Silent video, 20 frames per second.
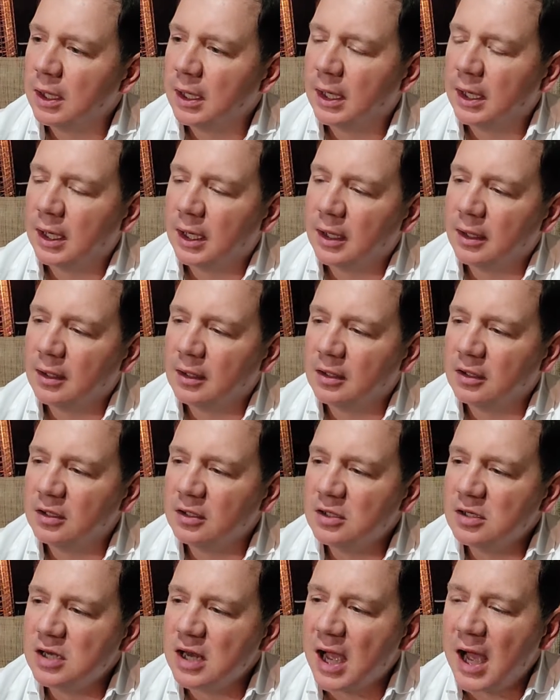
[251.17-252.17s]

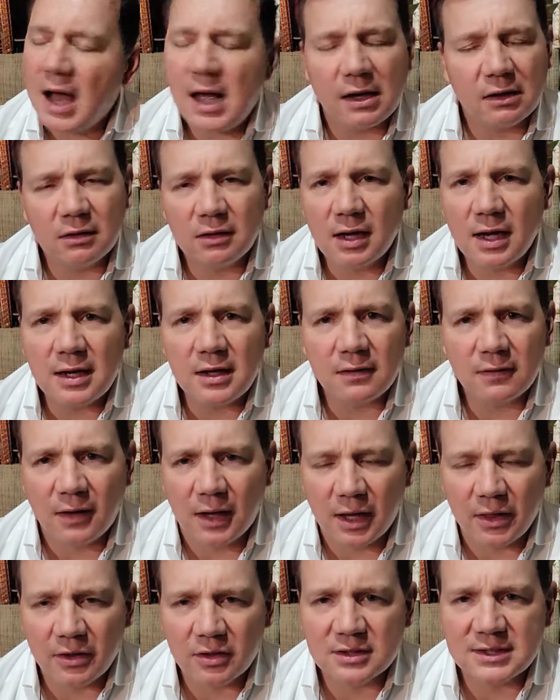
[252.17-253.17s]
Not a lot of
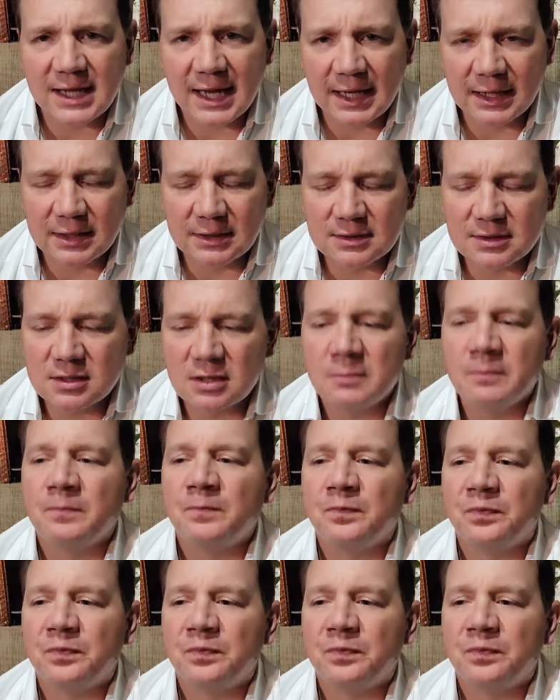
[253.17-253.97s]
leather tannins,